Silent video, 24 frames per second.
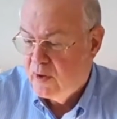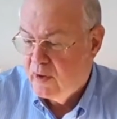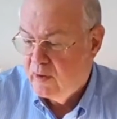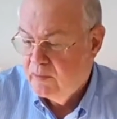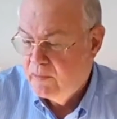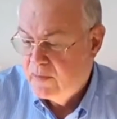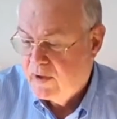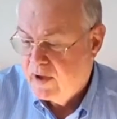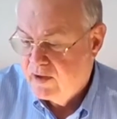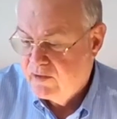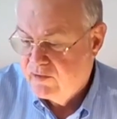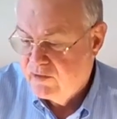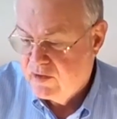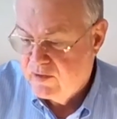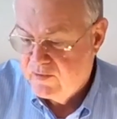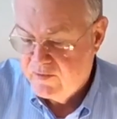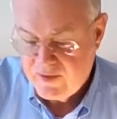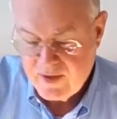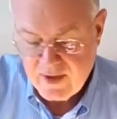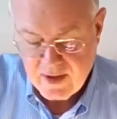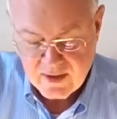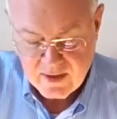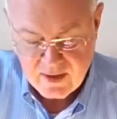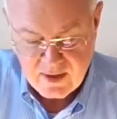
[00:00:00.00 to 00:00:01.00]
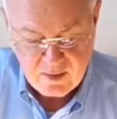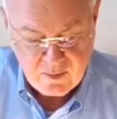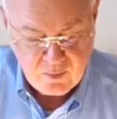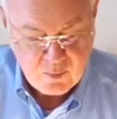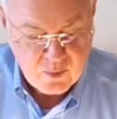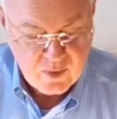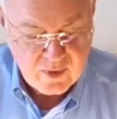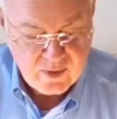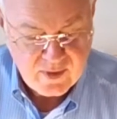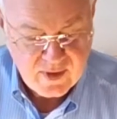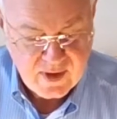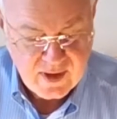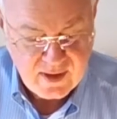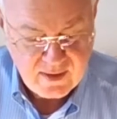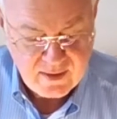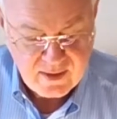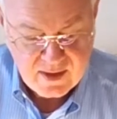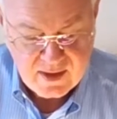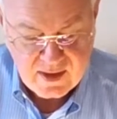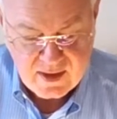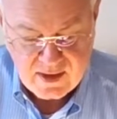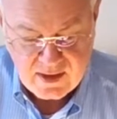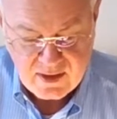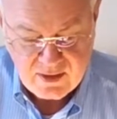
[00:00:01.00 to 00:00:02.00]
bulb does in fact dim while the
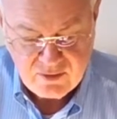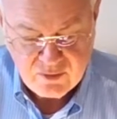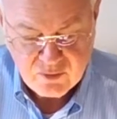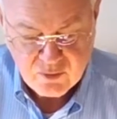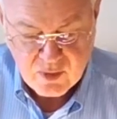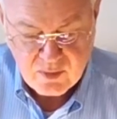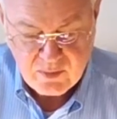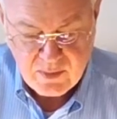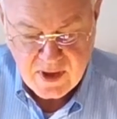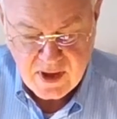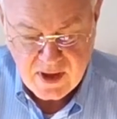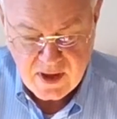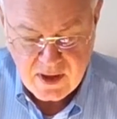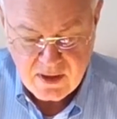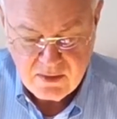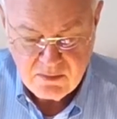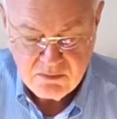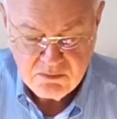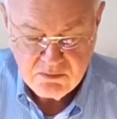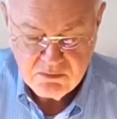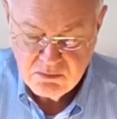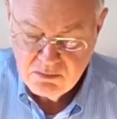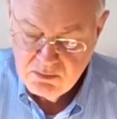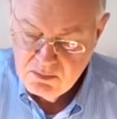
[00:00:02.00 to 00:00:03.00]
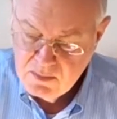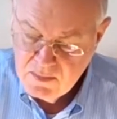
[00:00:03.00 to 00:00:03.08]
LEDs remain